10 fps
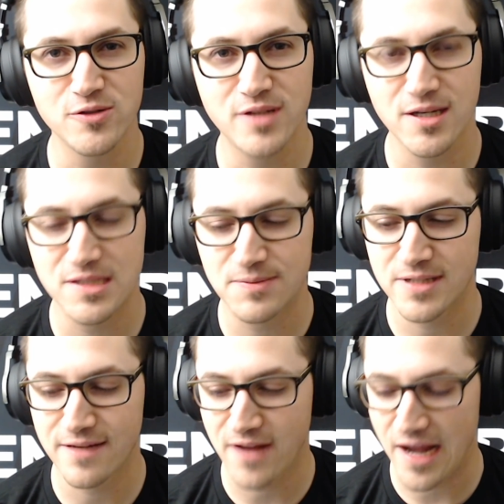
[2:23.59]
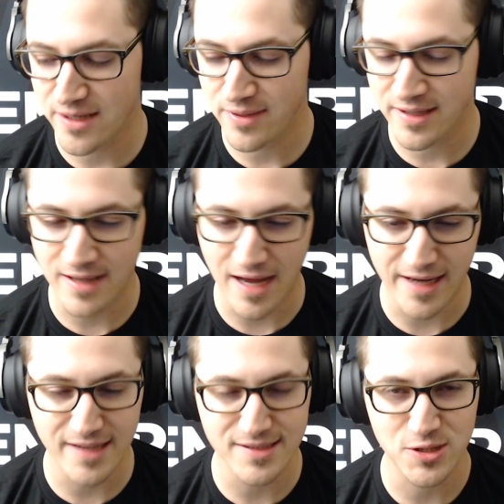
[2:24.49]
The Huntsmen have kind of been, I
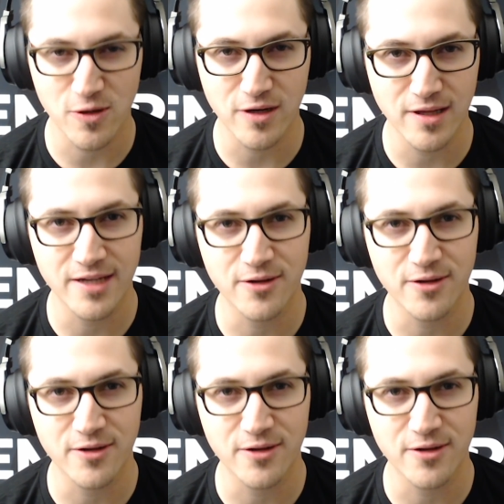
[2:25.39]
guess, struggling